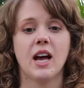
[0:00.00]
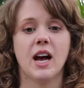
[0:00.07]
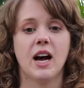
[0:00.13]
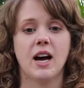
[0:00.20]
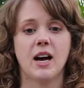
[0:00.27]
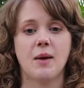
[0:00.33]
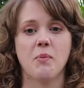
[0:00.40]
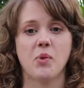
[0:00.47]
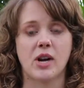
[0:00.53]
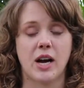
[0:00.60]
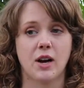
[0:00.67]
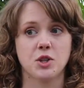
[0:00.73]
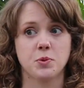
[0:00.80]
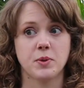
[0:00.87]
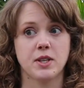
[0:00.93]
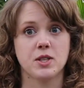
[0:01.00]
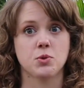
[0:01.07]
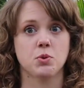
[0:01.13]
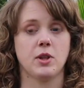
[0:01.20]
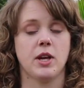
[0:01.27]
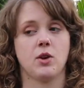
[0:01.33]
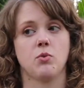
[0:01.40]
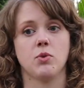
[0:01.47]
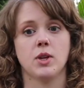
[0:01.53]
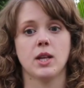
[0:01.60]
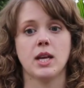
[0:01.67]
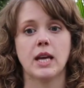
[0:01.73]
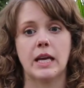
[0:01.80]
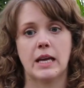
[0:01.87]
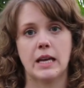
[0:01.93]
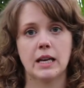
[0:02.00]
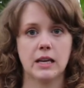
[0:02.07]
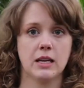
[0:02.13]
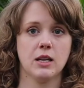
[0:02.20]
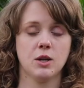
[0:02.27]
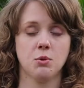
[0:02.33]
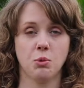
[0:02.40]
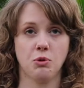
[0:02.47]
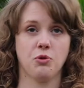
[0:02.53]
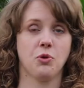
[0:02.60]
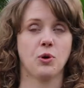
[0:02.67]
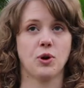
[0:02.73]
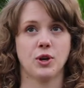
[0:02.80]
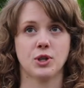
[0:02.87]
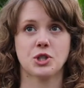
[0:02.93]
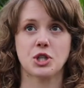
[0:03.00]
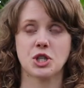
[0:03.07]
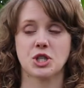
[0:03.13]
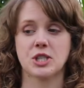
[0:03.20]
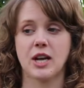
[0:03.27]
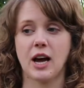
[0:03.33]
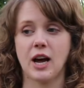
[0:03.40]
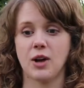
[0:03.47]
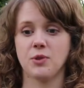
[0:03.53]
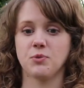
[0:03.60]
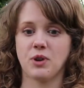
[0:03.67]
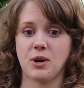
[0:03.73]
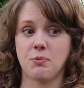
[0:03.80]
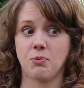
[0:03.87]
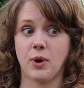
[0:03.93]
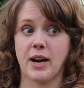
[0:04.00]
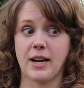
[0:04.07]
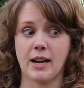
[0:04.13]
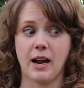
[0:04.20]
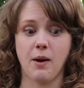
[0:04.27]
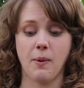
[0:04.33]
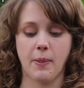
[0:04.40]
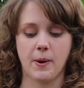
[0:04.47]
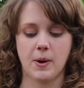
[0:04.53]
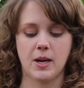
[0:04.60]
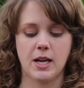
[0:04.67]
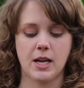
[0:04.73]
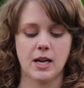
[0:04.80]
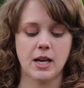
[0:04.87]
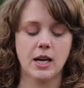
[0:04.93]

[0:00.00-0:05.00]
when houseplants were like really in before just now, right now when they're in,